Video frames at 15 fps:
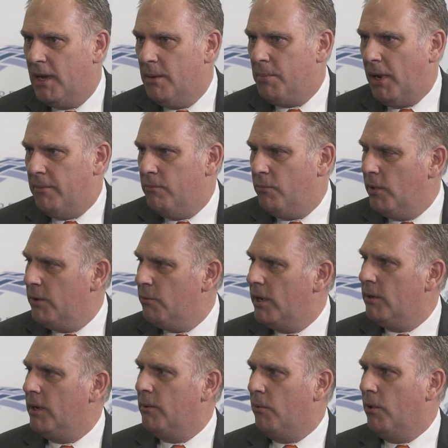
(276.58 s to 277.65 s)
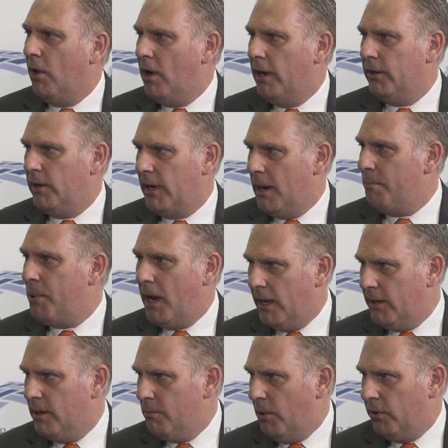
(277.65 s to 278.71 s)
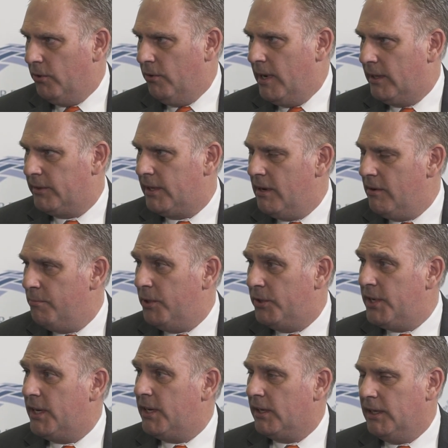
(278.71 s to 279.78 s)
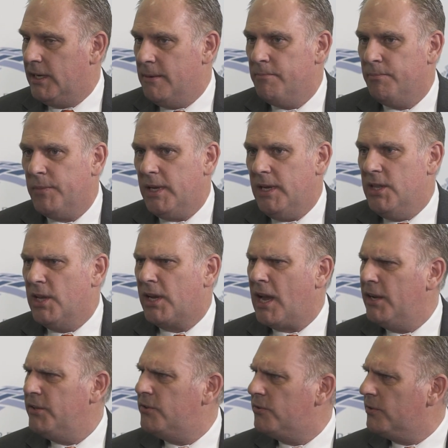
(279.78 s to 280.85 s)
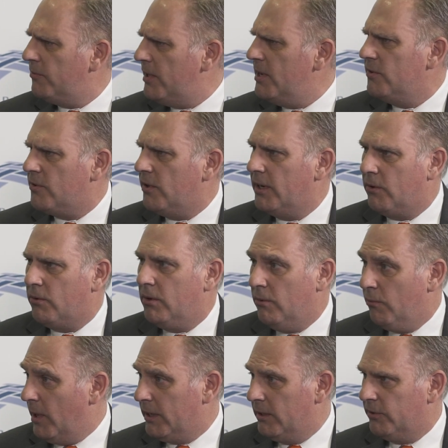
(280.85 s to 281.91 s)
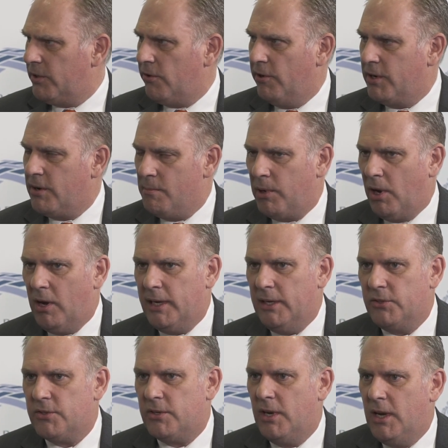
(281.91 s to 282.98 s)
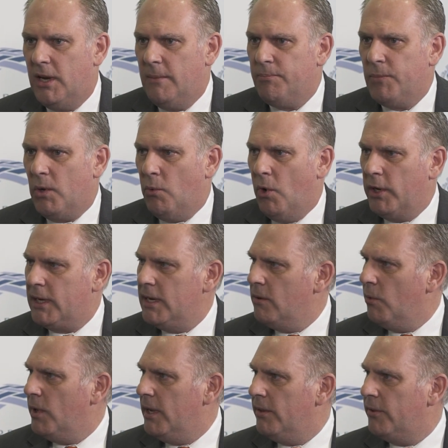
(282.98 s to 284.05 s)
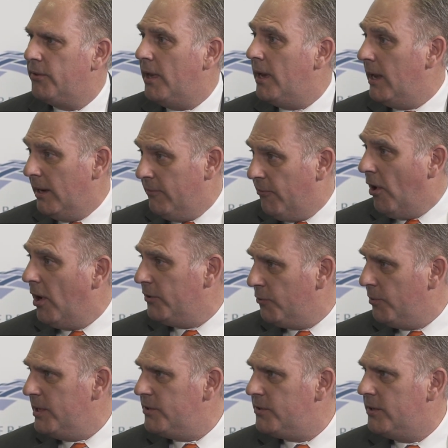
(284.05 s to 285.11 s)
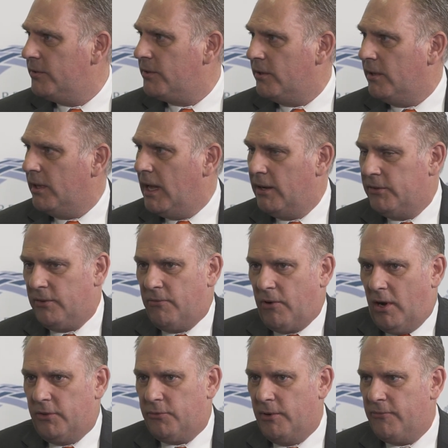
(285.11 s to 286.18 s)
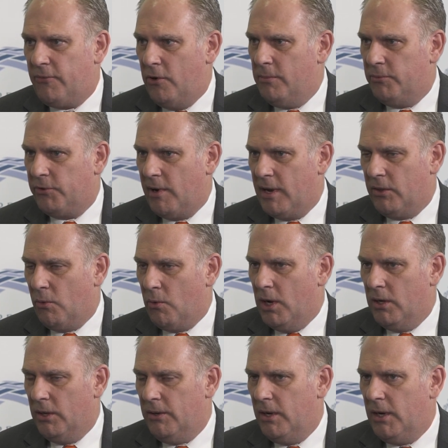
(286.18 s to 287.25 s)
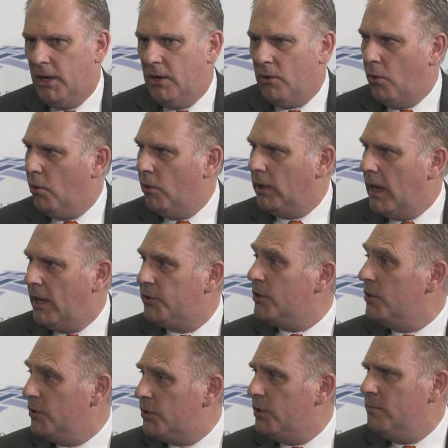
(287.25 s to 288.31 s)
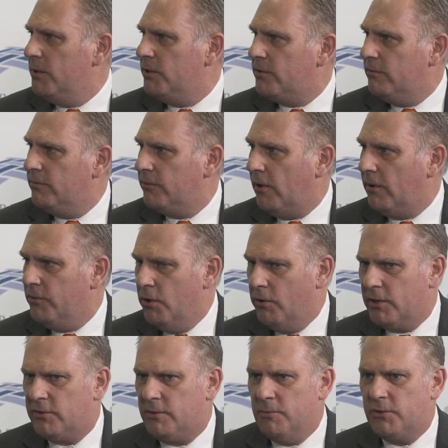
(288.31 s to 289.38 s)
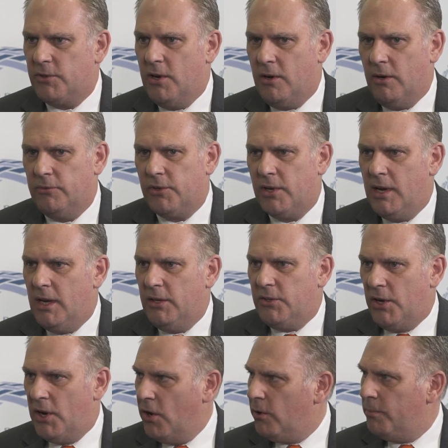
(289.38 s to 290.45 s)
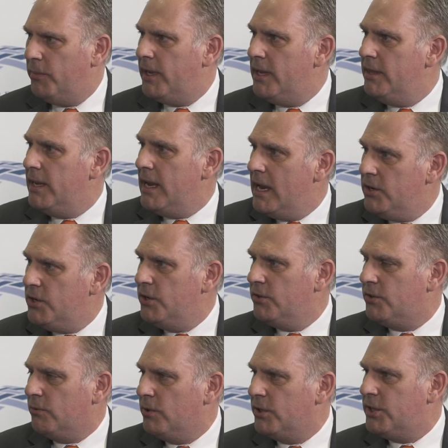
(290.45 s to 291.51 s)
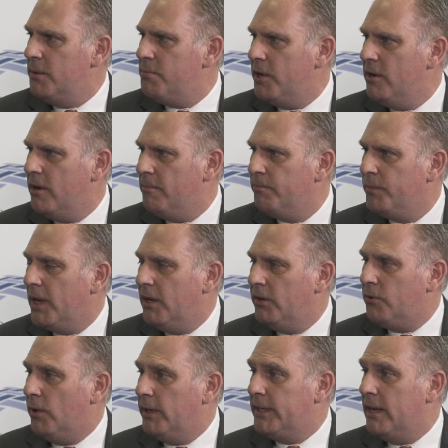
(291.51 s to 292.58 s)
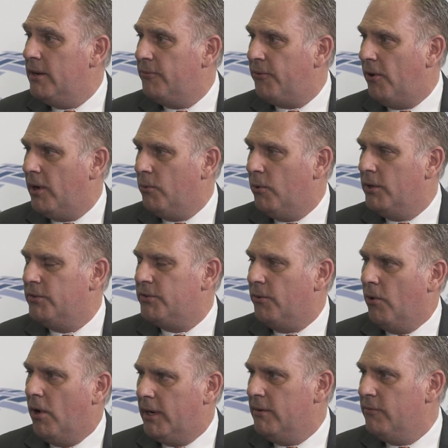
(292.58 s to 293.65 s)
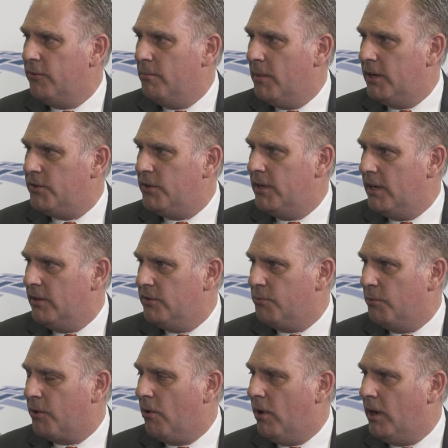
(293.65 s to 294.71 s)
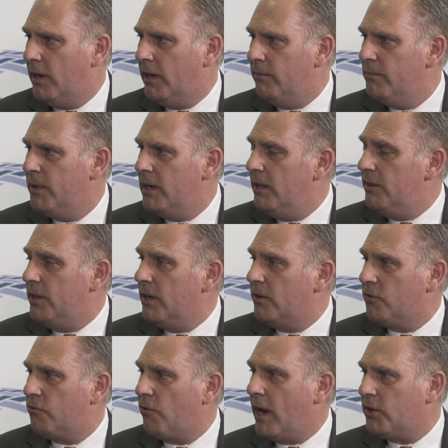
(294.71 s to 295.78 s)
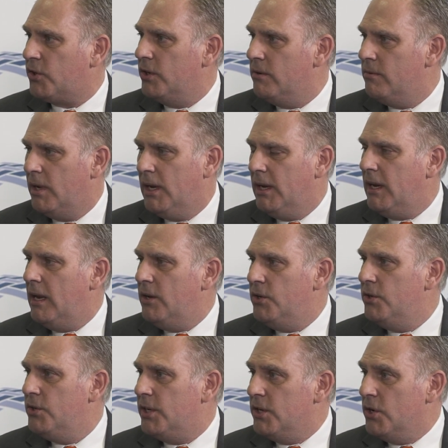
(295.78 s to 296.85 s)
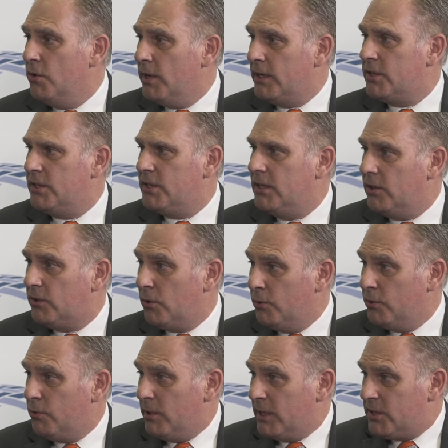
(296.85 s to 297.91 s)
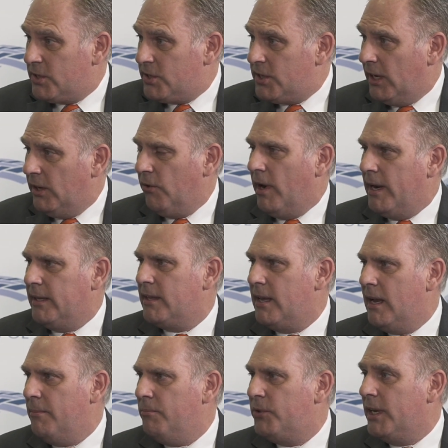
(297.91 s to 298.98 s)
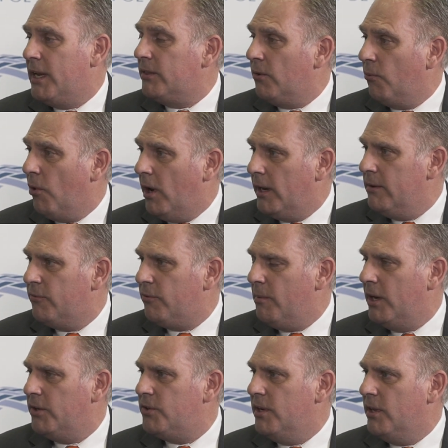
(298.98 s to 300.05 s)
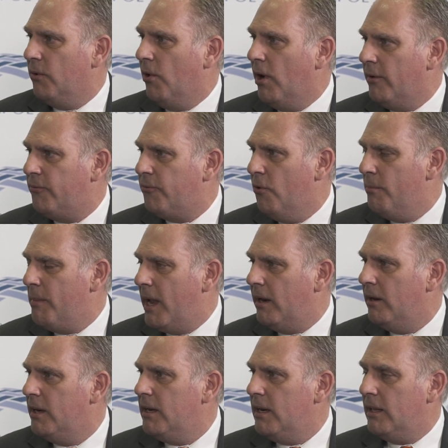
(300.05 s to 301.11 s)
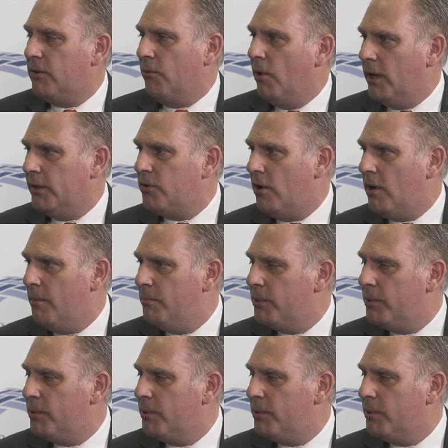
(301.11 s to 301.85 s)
But we really rely on our partner model out there, and particularly in the cases of things like regulatory compliance, working with advisories, so the large advisory firms around the world, all large consumers of Nuix themselves, to help then the end user recipient to identify what is the right information that is required and the extraction, and using Nuix as a tool to accelerate that, to get the right information in the right format at the right time.